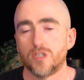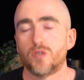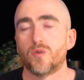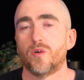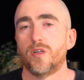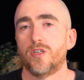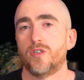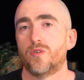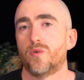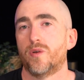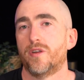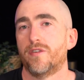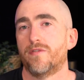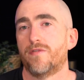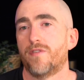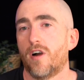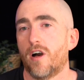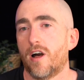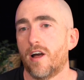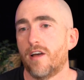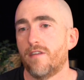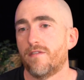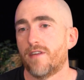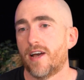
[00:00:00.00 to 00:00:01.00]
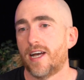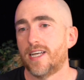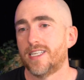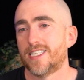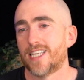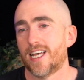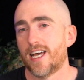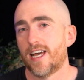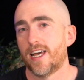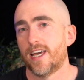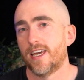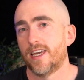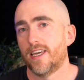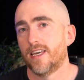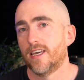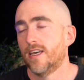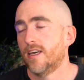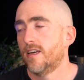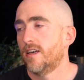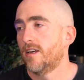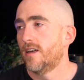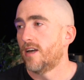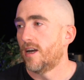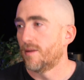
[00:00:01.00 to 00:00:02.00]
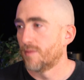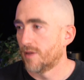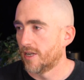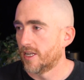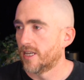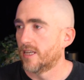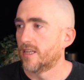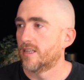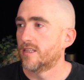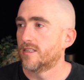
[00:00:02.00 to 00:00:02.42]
2025 as I'm going to